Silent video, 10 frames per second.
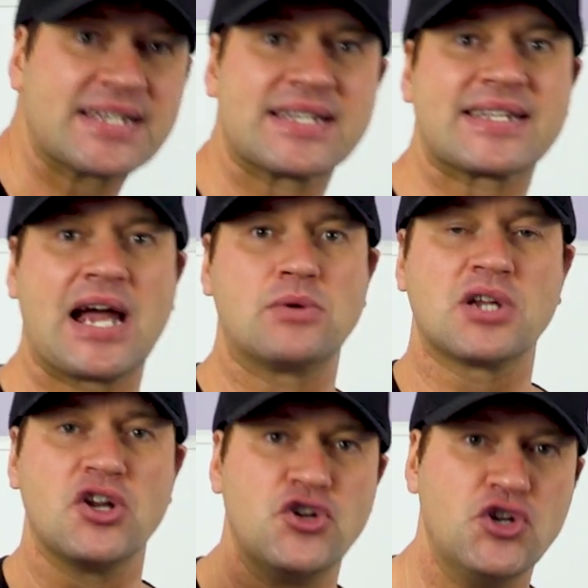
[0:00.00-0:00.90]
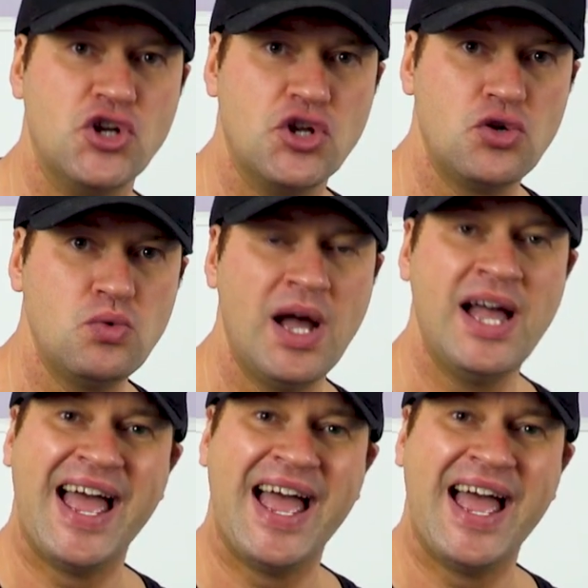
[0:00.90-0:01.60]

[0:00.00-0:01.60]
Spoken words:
sound new,